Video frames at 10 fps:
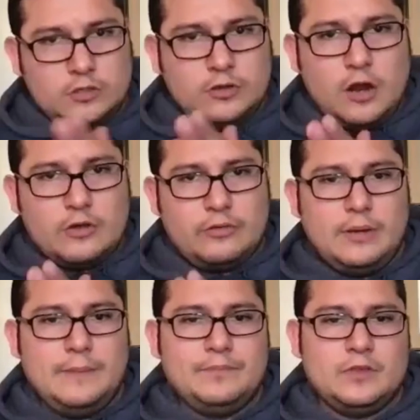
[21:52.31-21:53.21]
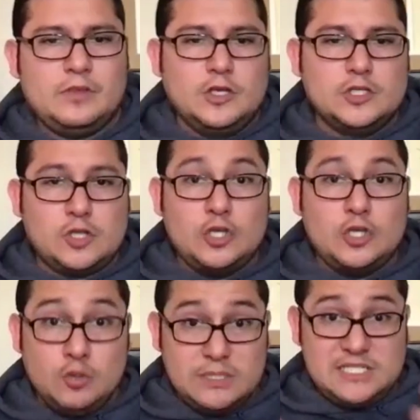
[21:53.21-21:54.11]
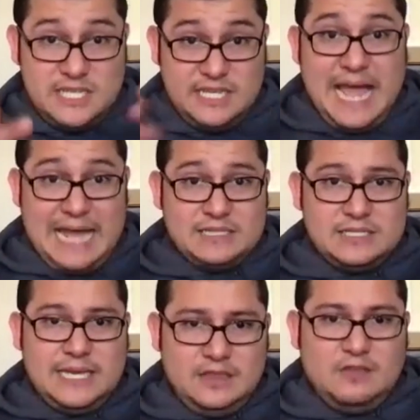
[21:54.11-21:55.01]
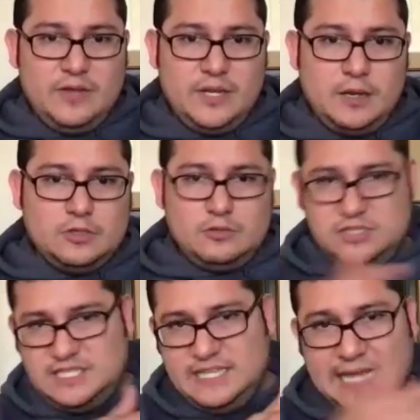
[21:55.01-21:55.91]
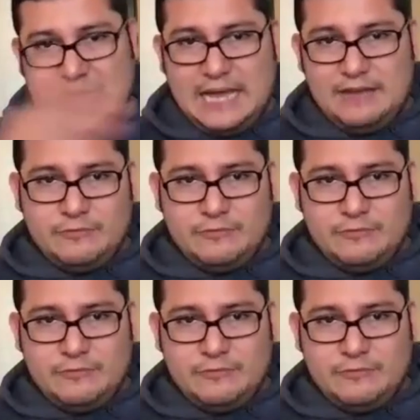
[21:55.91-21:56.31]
dog through it. So you would see that in the video. You would see that live.